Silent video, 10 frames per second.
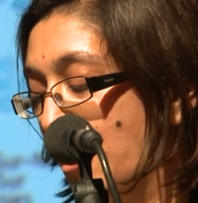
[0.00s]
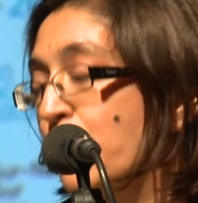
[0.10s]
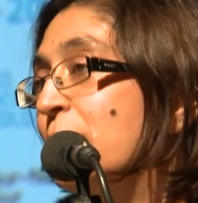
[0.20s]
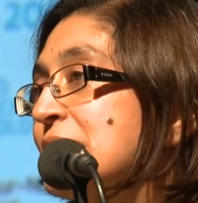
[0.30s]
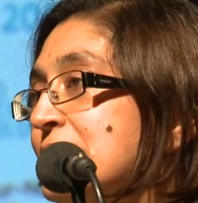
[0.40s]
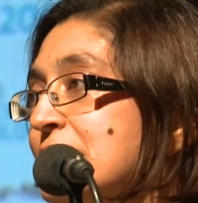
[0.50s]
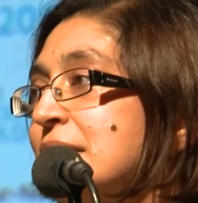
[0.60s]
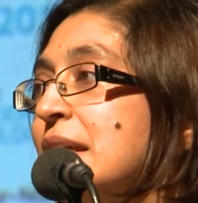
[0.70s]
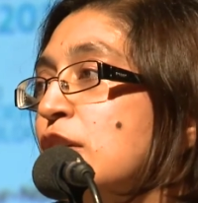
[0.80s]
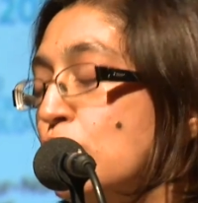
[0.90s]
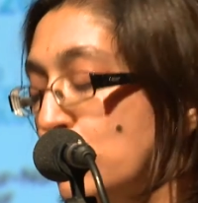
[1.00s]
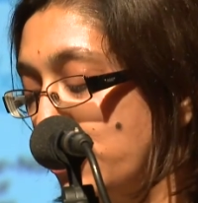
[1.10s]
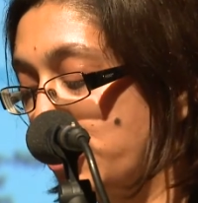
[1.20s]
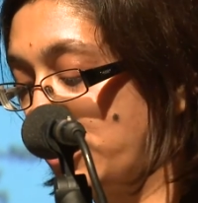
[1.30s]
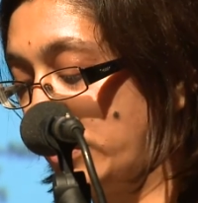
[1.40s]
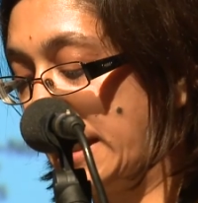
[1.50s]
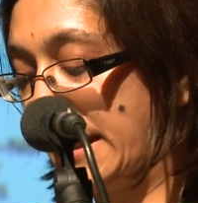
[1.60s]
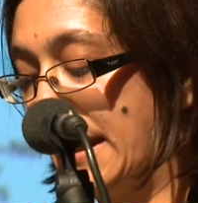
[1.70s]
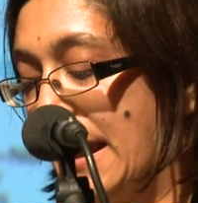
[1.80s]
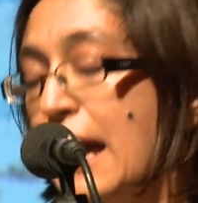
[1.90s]
but it is inclusionary
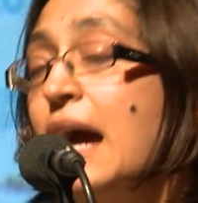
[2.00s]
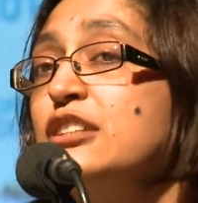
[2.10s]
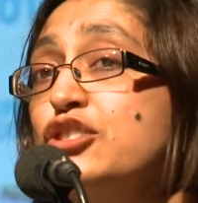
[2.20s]
and